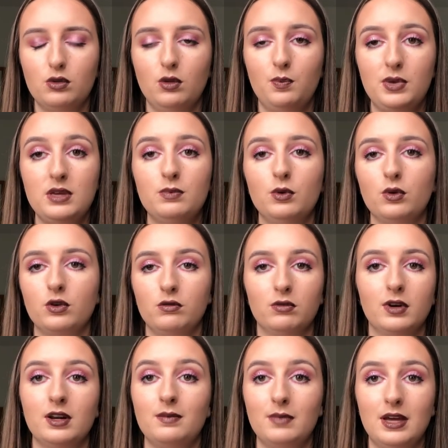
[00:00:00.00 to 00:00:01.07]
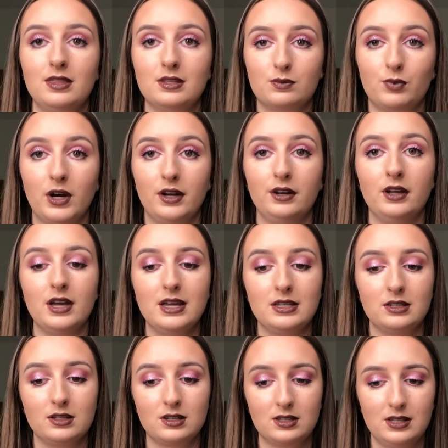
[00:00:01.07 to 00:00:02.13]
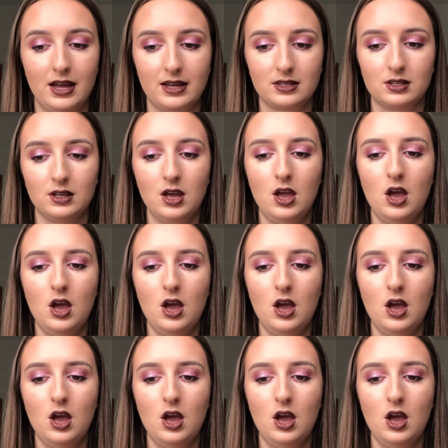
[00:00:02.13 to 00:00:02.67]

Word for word: the people who really made this brand a success.